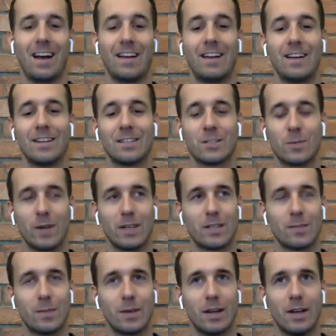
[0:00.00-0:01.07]
uh, he is Swiss,
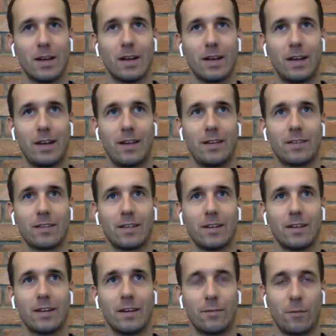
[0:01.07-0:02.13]
but he's
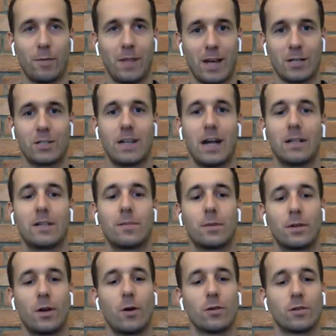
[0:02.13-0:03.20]
from a nationality,
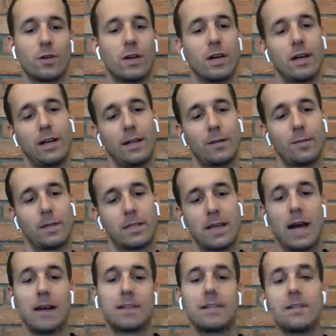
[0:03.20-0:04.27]
but he also his
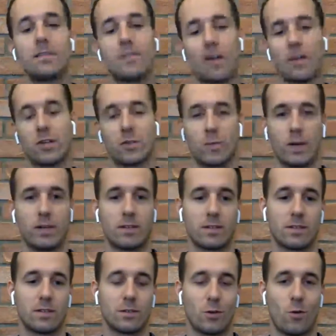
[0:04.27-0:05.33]
mentality is very Swiss.
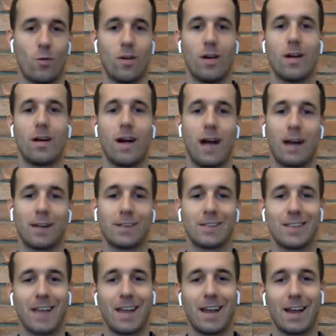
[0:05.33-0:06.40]
So I can
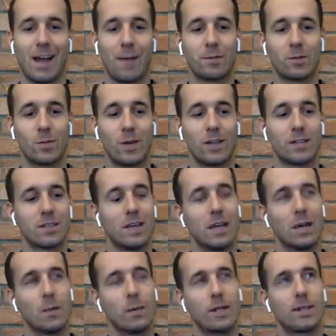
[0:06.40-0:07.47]
say that I'm Swiss.
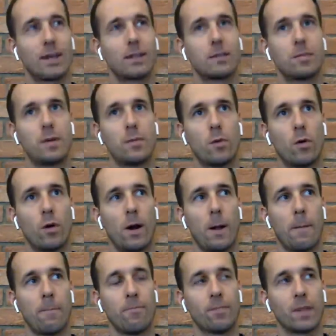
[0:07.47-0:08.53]
We tend to be more
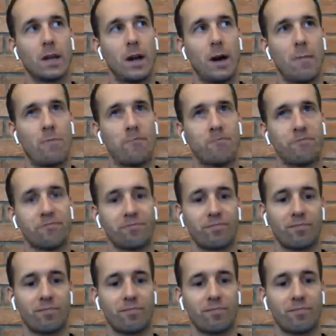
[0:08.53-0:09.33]
um,